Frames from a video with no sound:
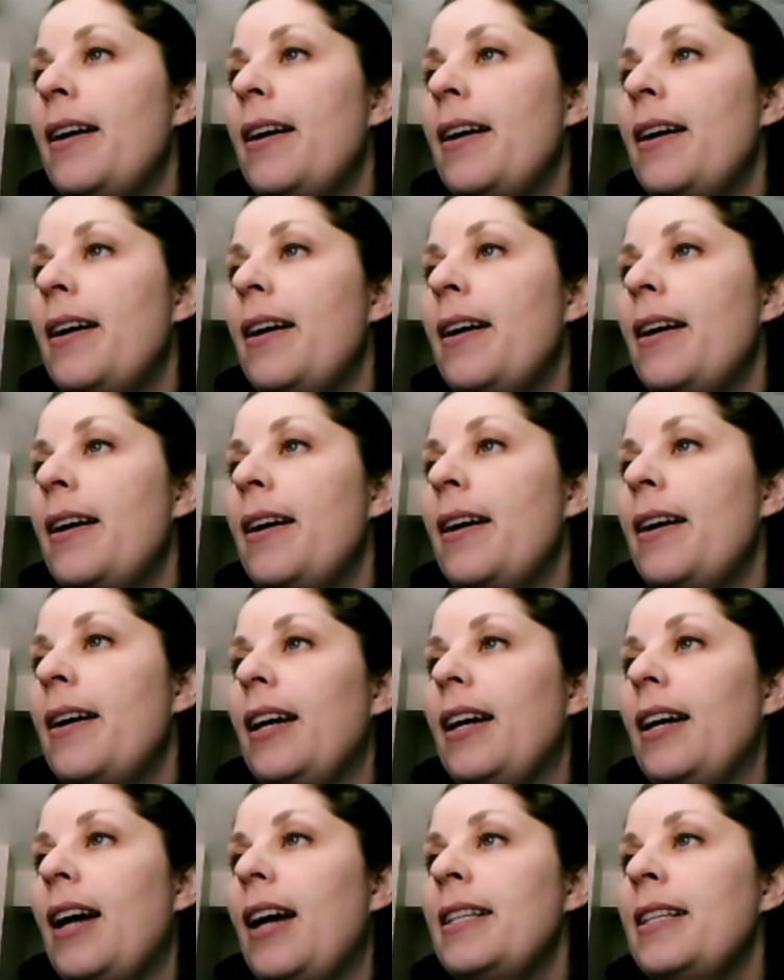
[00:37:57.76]
I did the
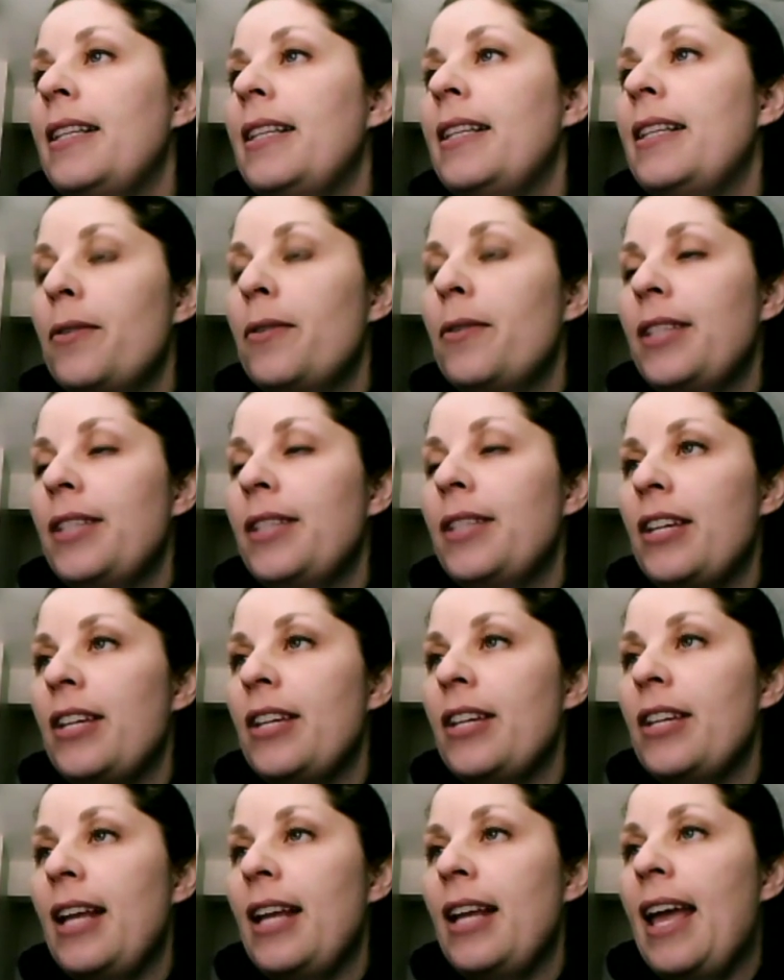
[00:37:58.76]
middle section
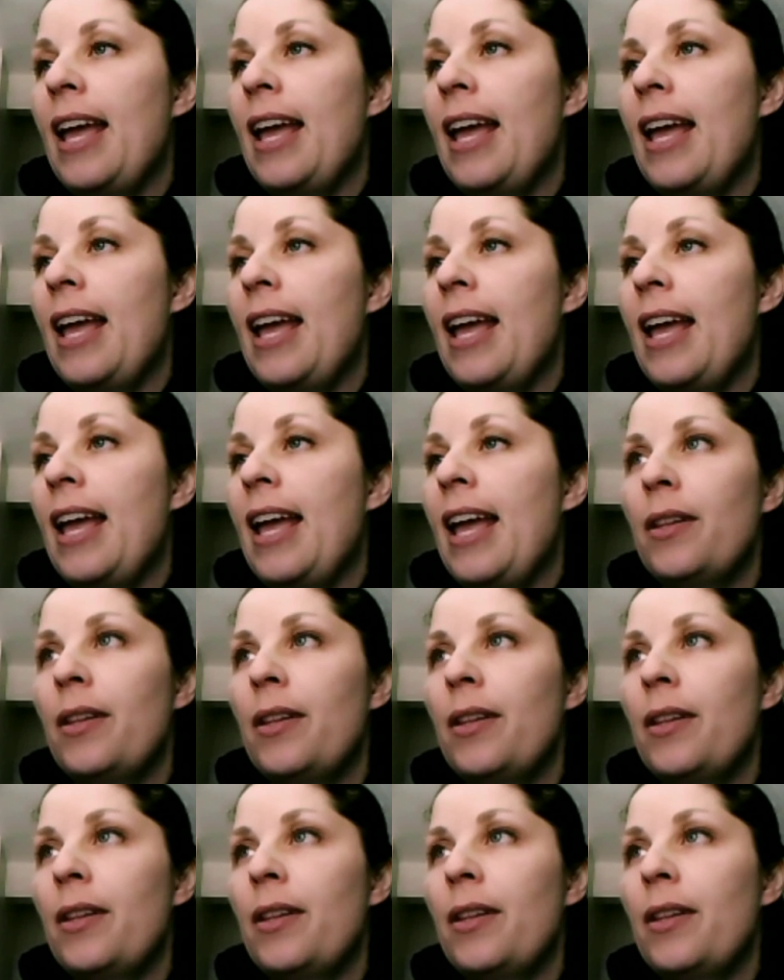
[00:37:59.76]
and below.